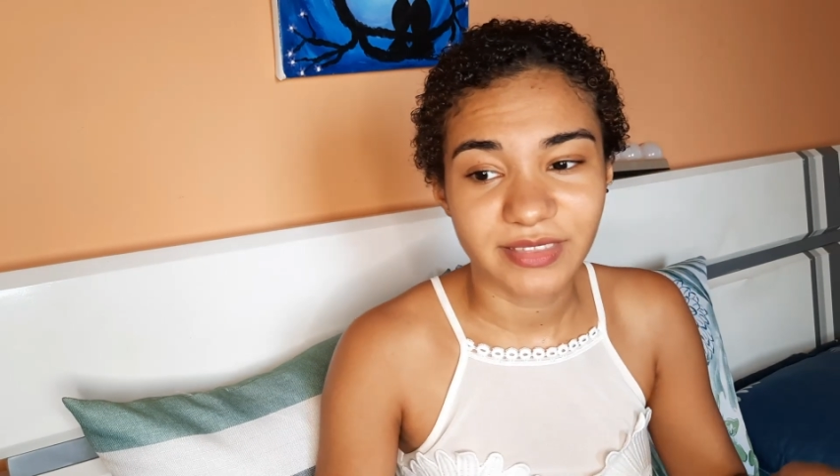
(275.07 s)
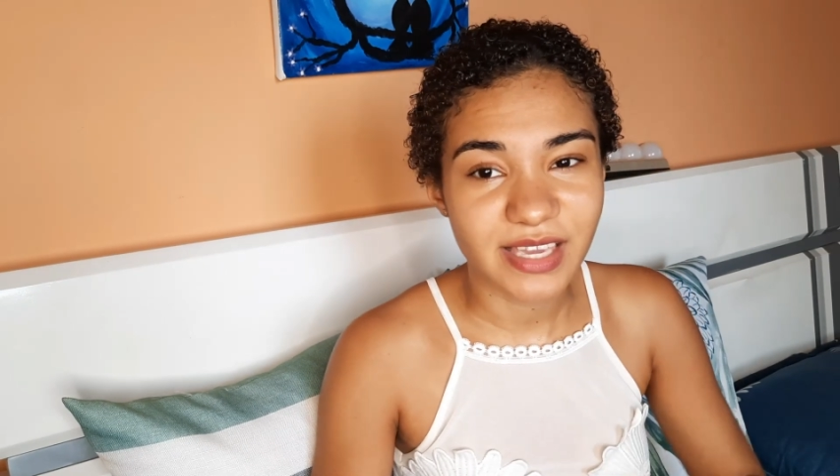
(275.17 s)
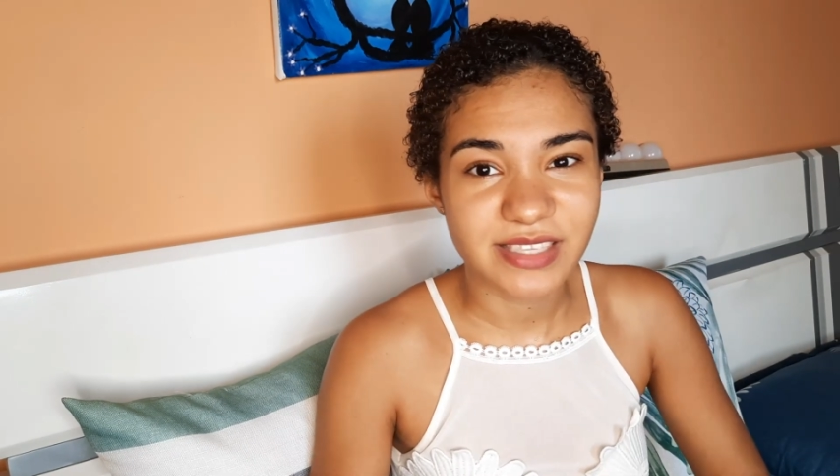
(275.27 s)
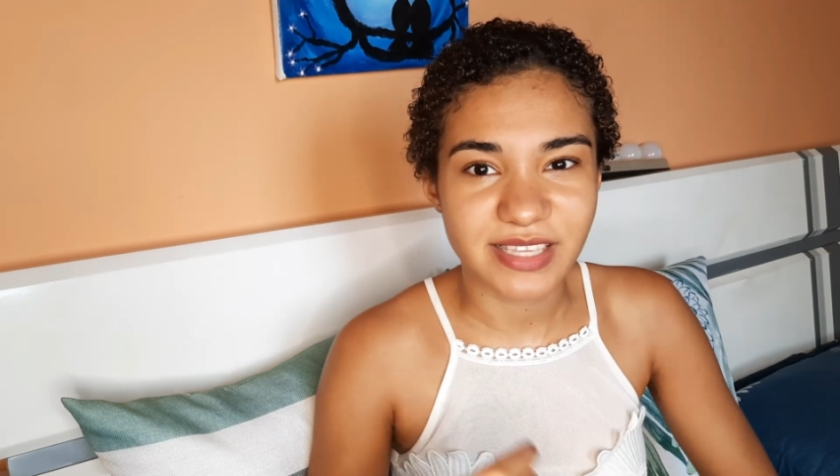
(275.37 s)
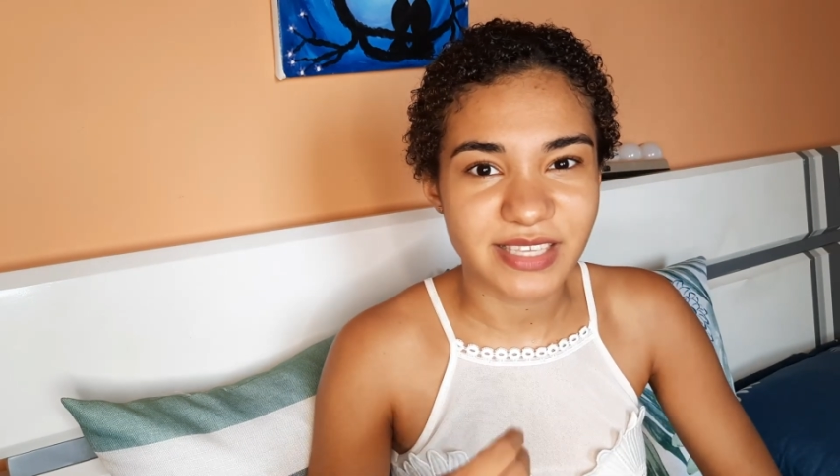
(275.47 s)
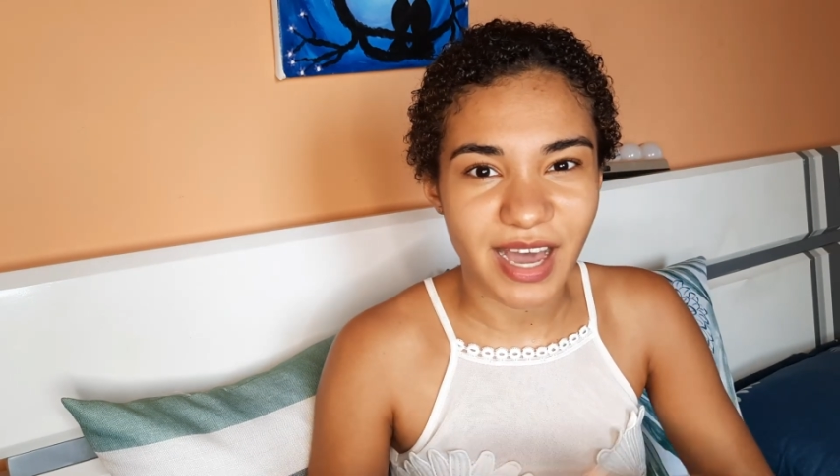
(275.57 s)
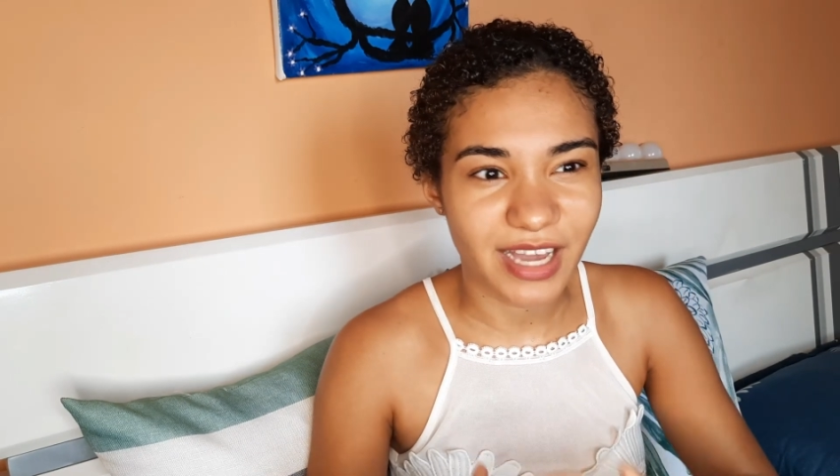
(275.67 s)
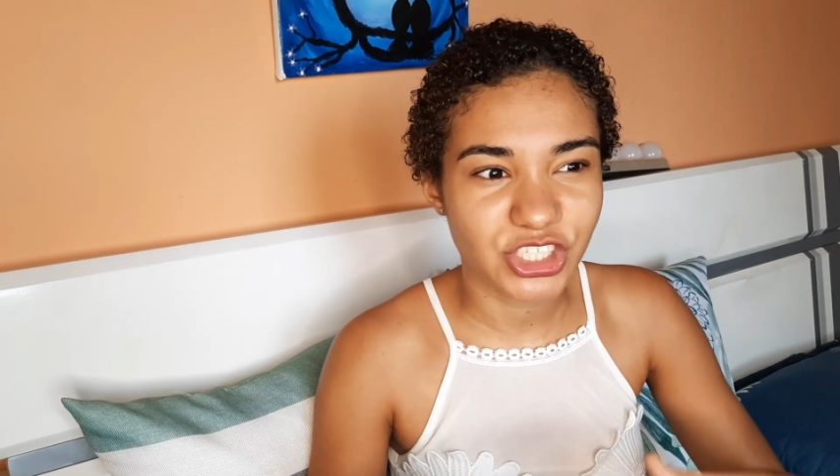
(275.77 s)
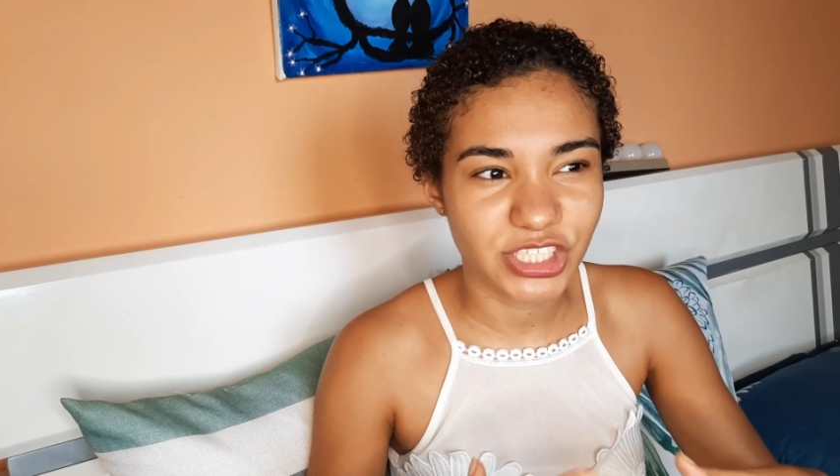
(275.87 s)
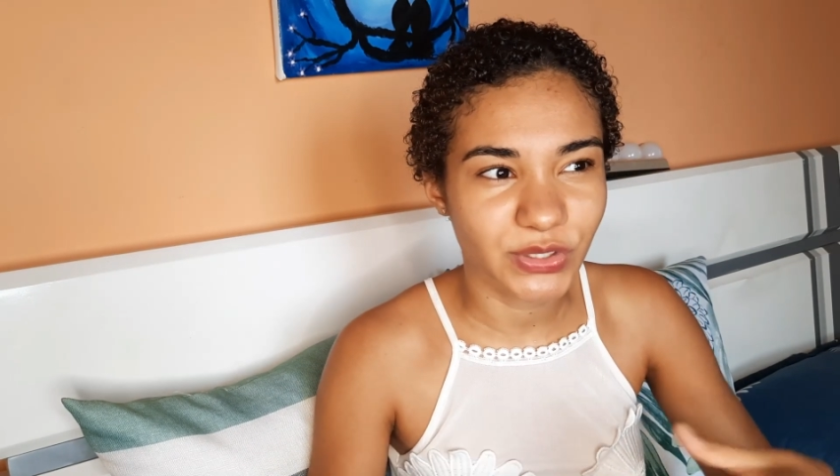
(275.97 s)
things that are
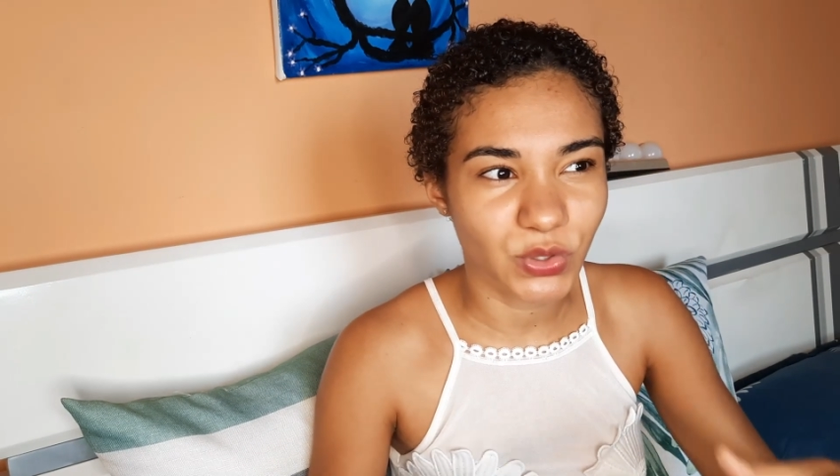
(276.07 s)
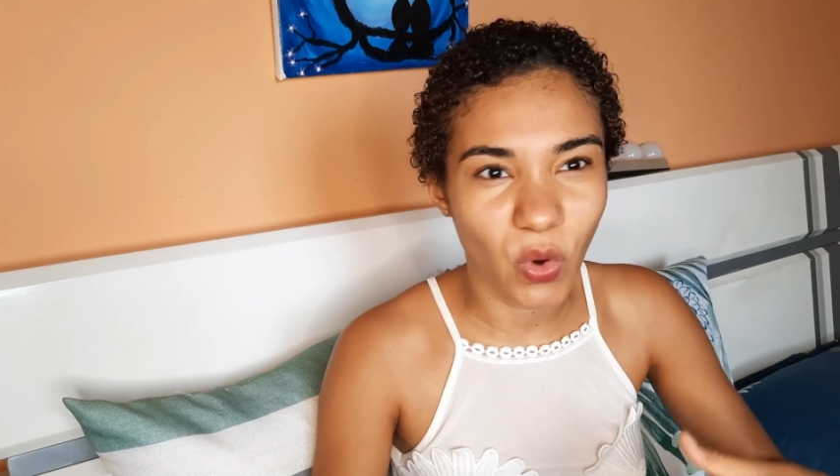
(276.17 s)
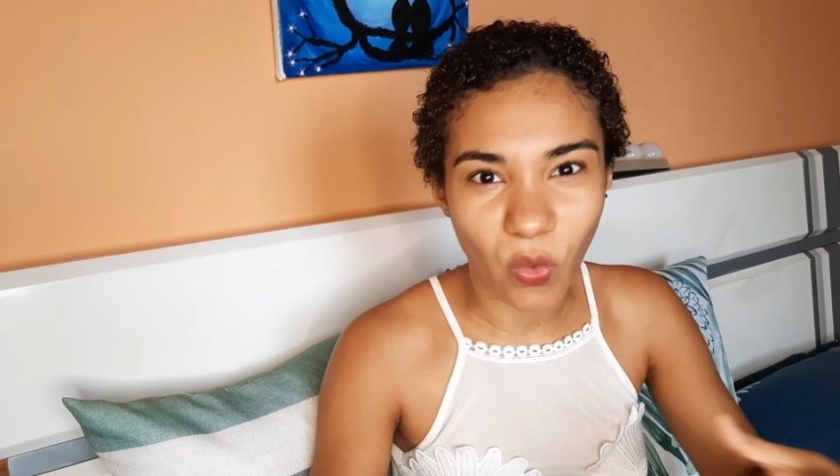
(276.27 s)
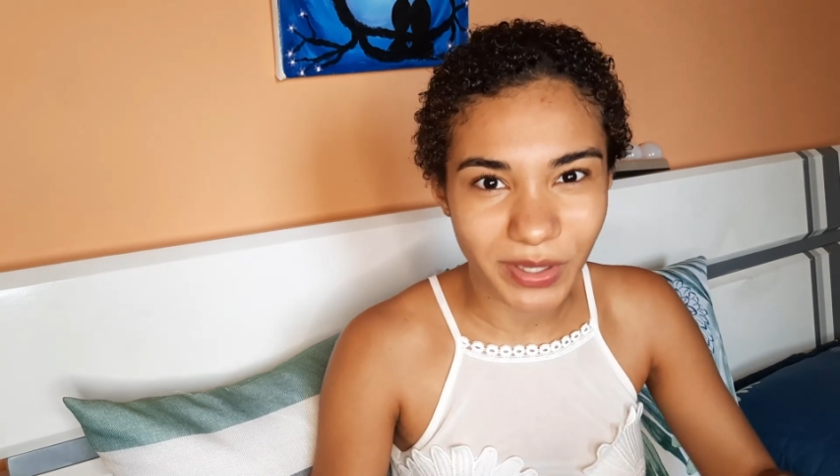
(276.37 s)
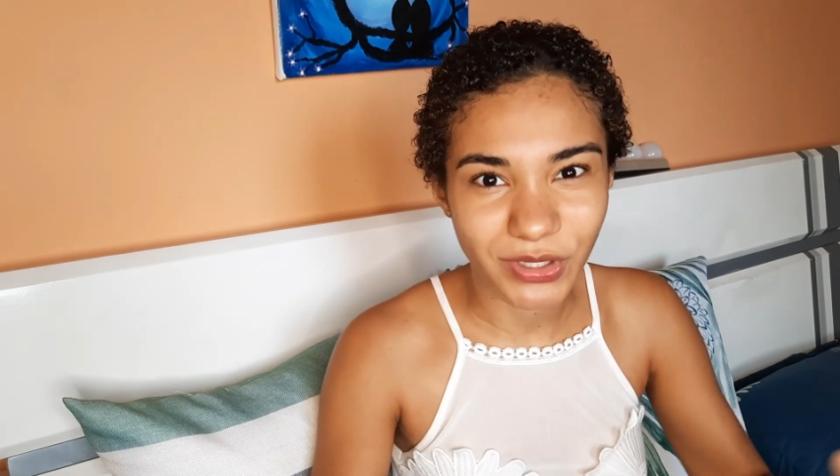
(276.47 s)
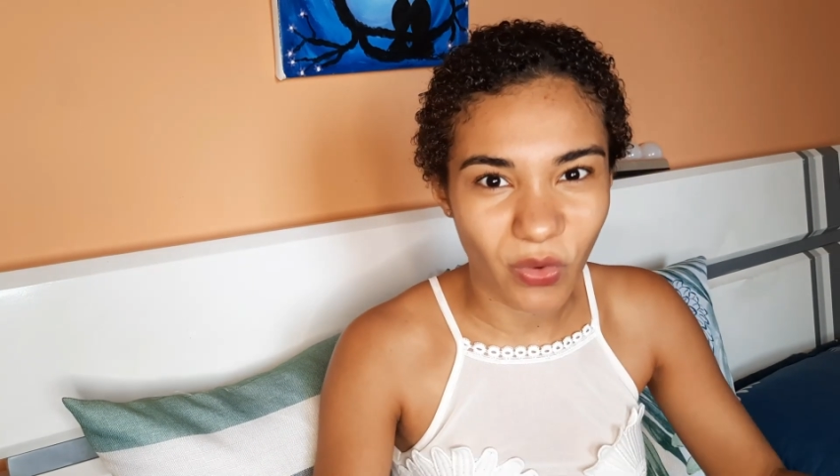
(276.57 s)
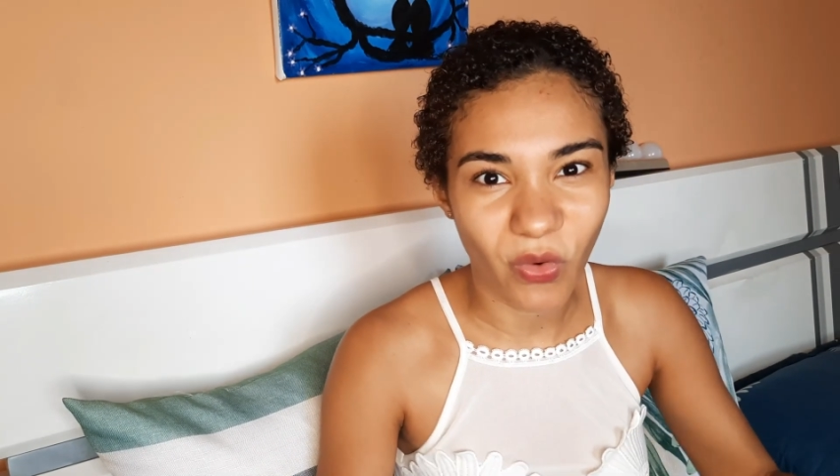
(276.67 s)
actually going